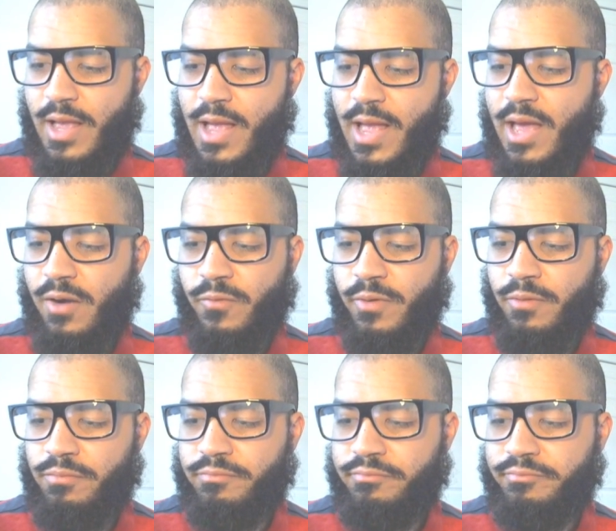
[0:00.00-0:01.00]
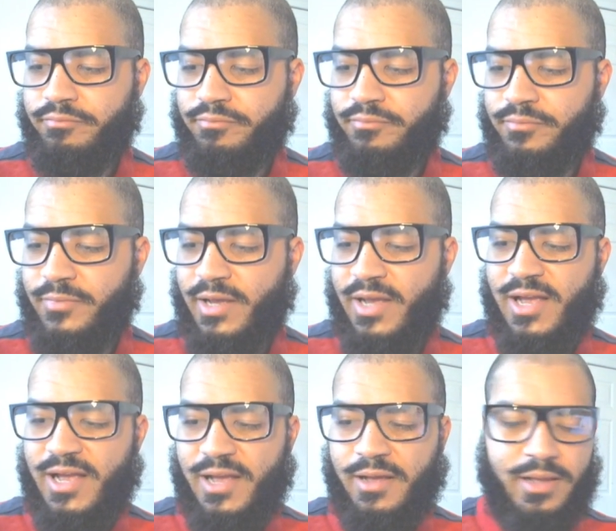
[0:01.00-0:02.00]
I don't know.
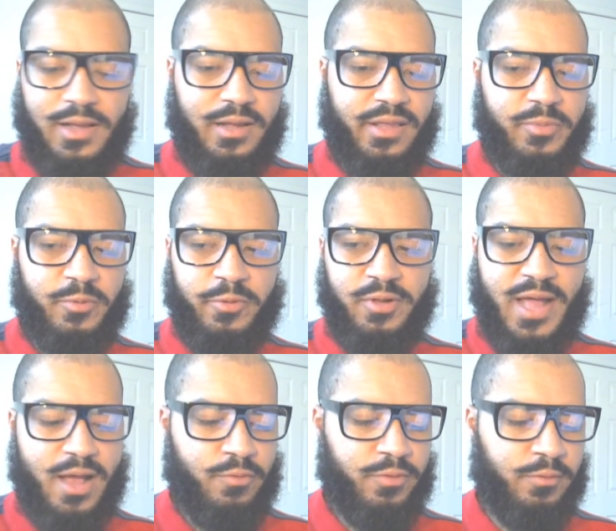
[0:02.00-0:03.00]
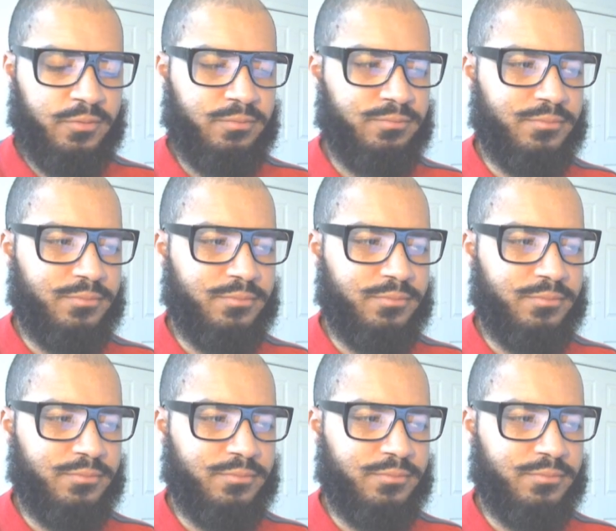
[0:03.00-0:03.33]
I'll keep it real. I don't know.